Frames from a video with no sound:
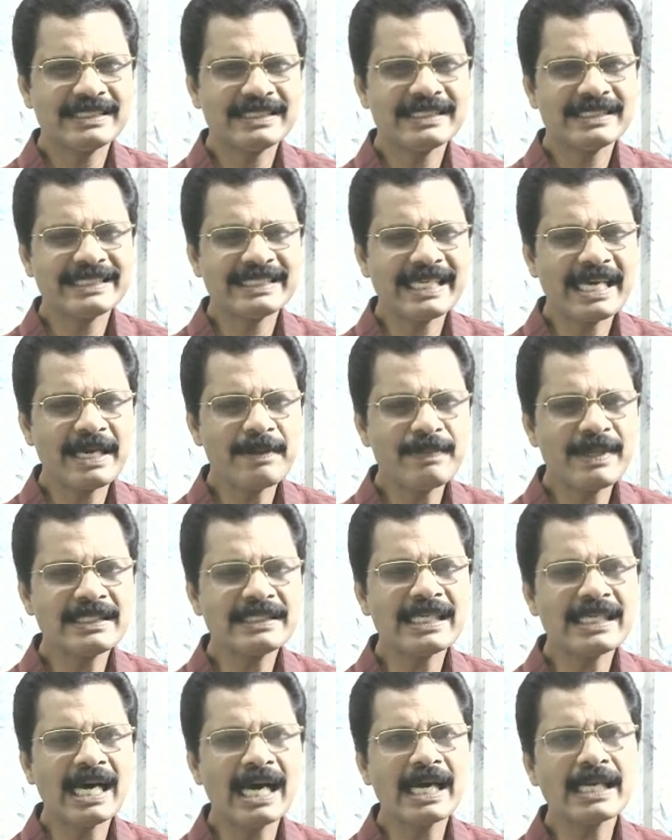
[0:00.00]

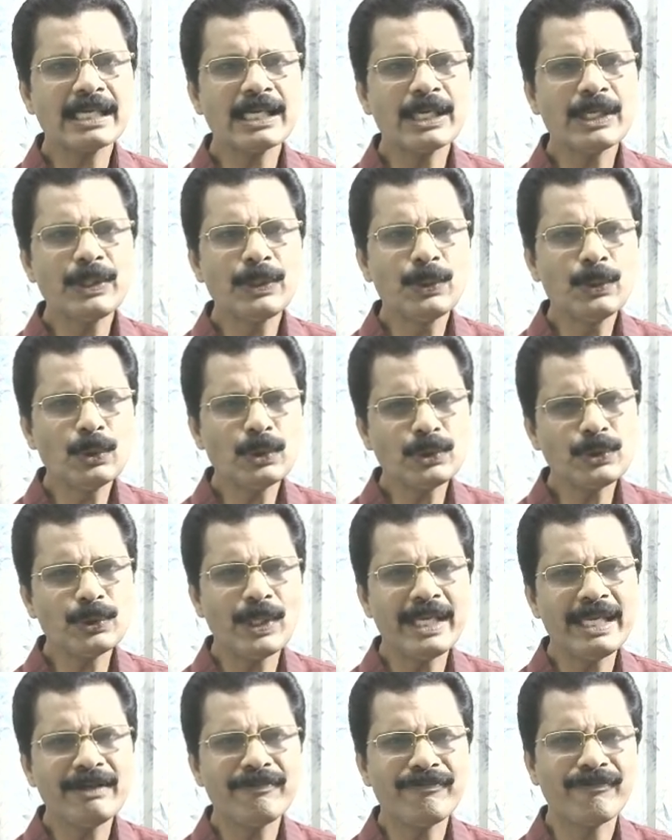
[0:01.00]
Stamens are
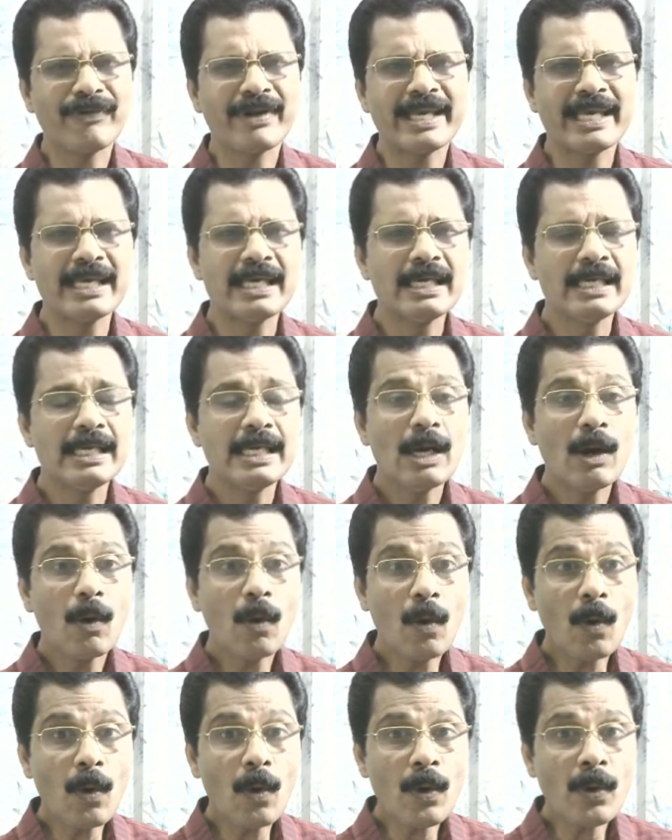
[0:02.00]
usually free
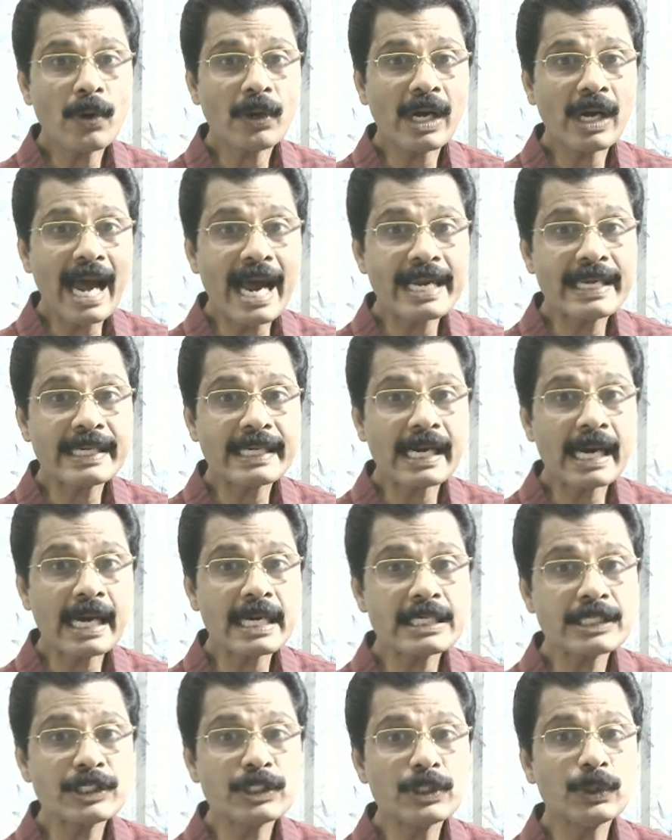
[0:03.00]
or
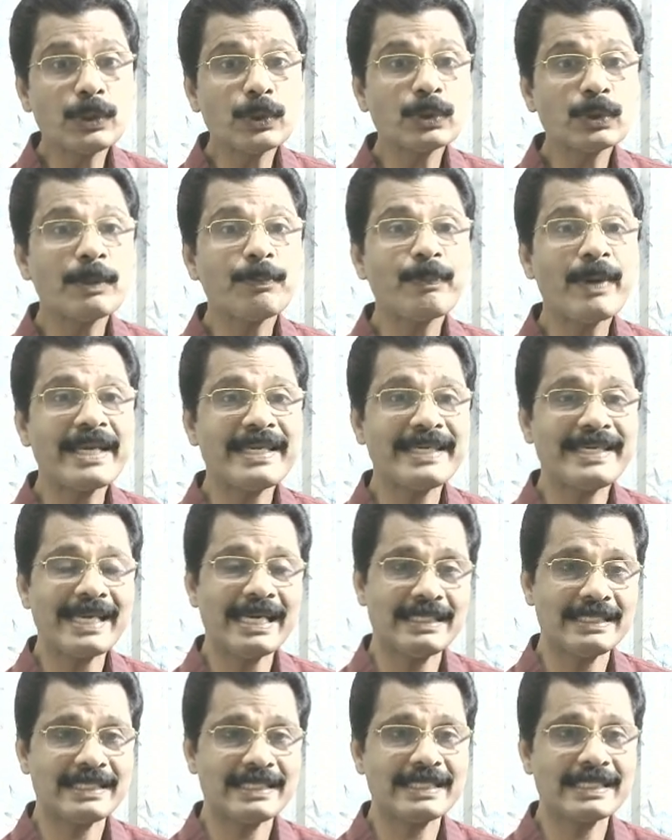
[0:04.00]
attached to the
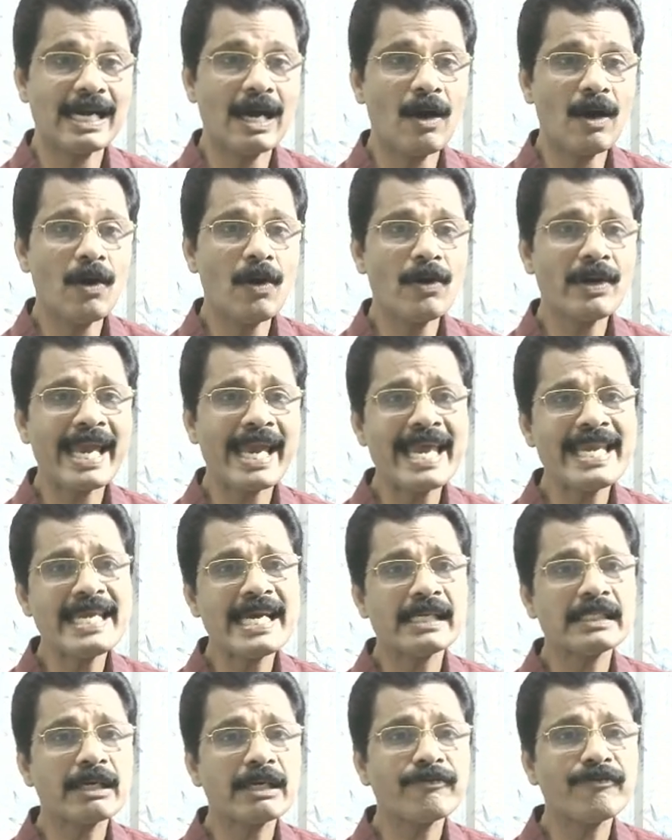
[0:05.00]
petals or any
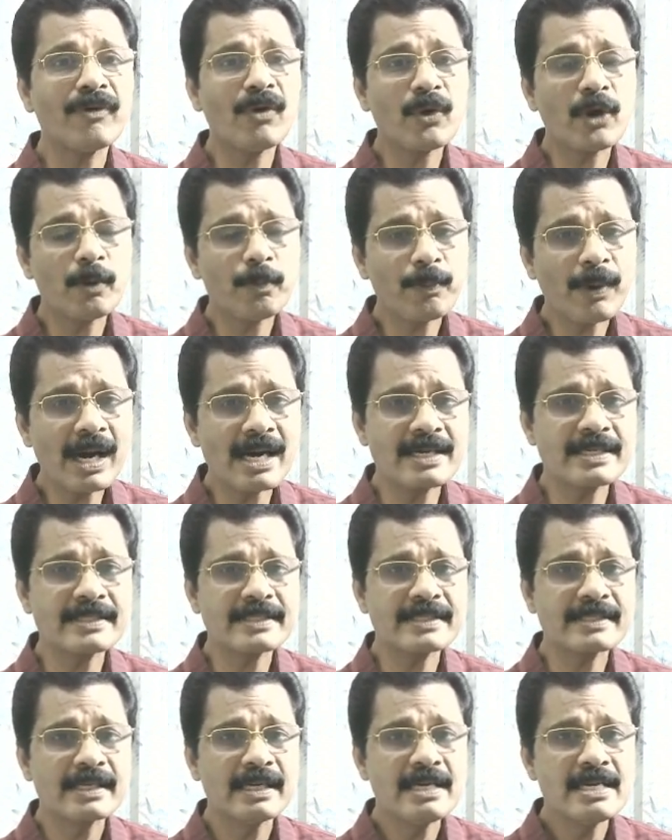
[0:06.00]
other floral
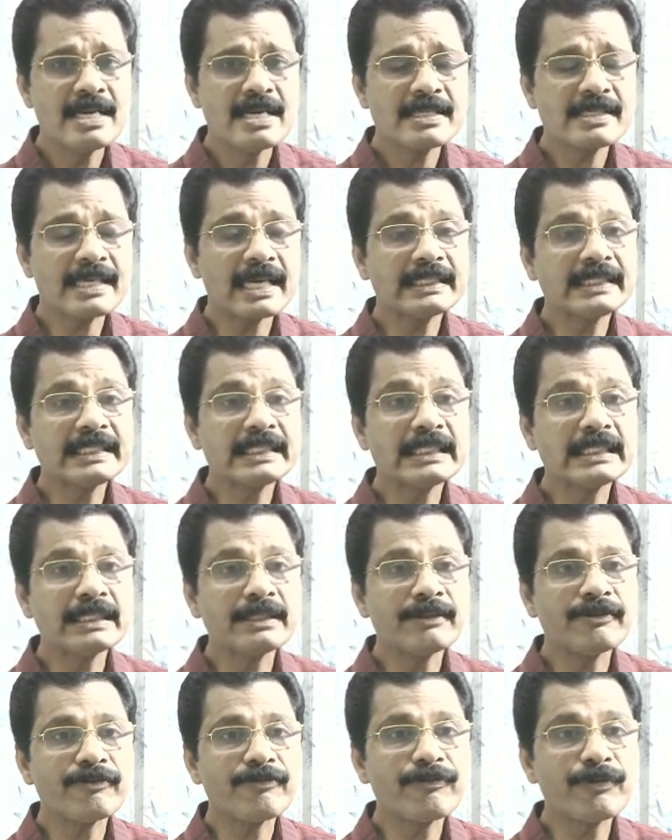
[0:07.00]
parts. Such
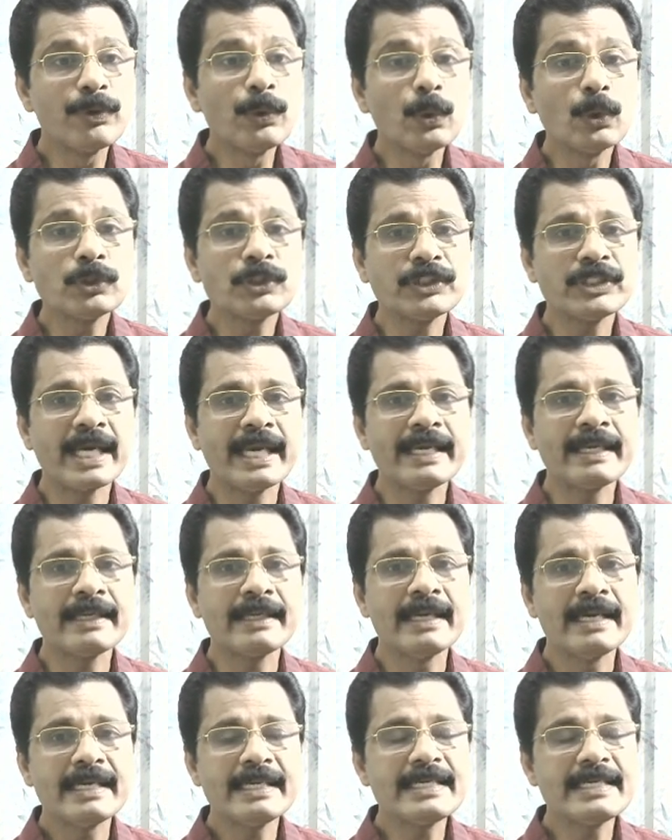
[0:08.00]

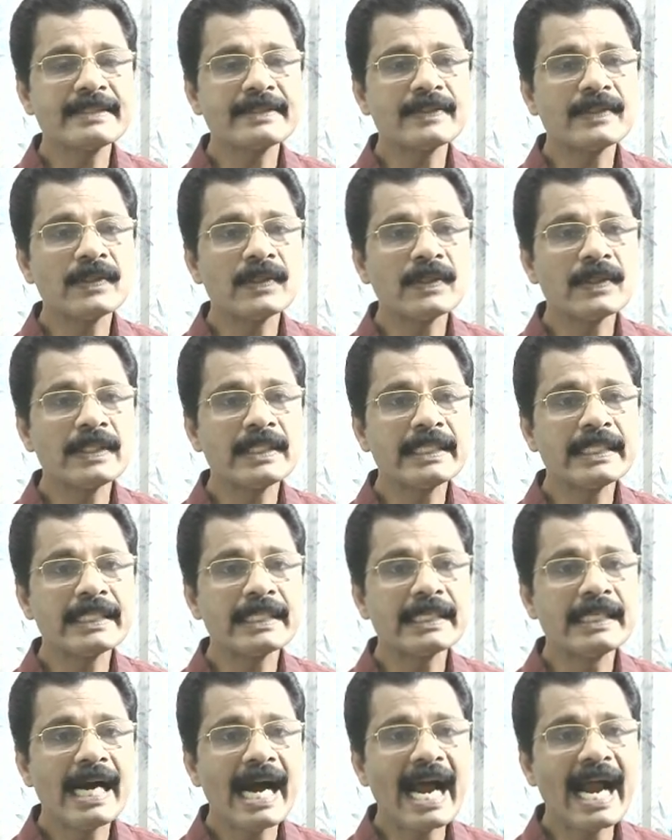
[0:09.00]
fusion is called
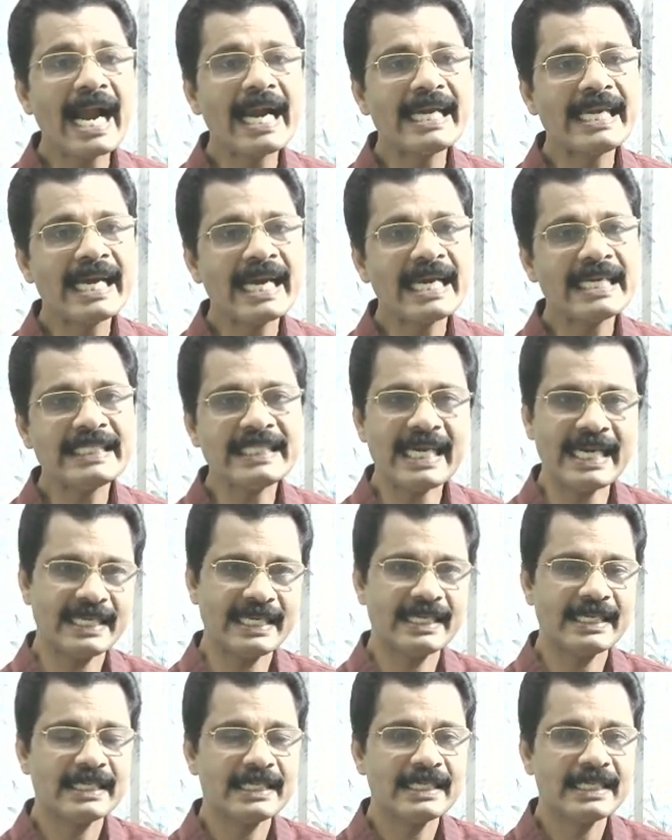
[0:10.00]
adhesion.
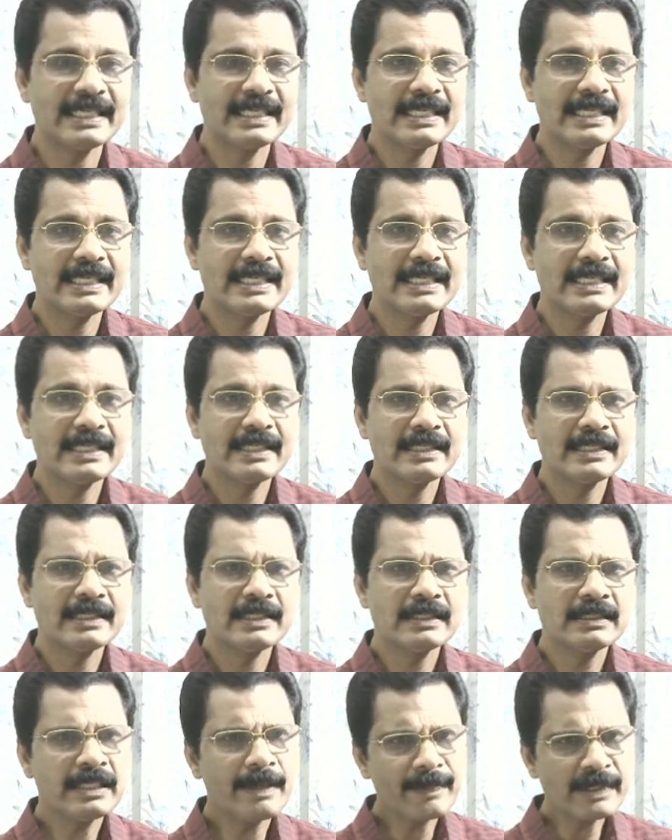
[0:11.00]

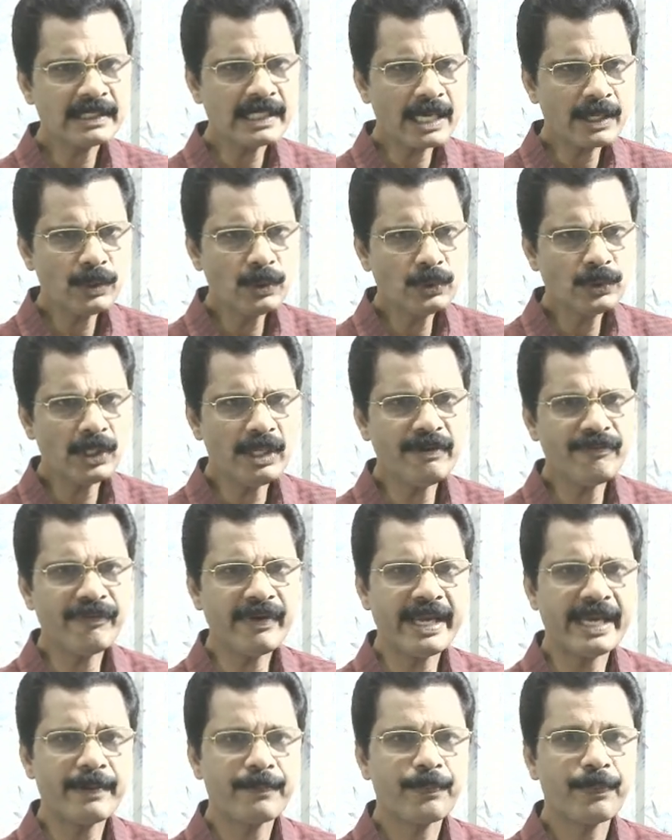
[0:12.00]
Stamens are usually
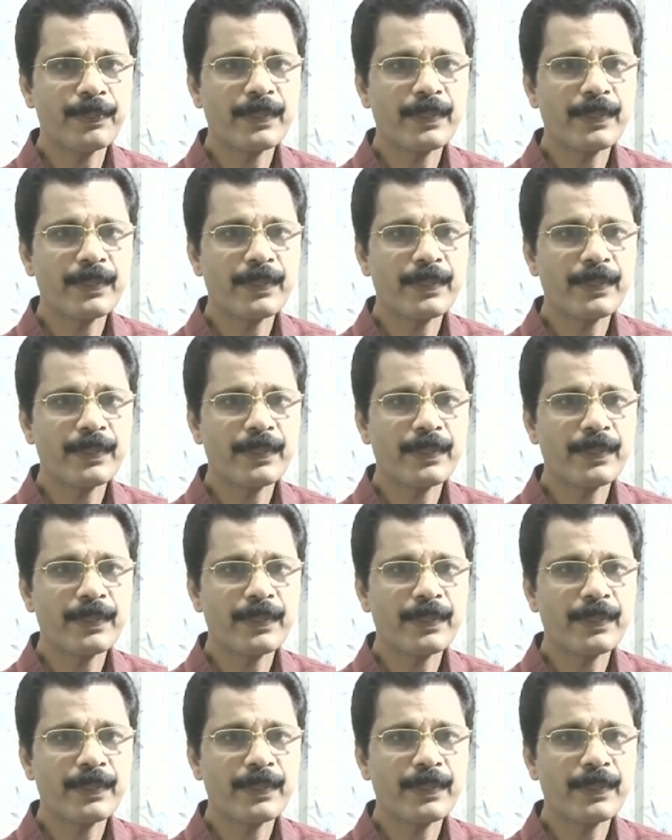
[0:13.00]
free.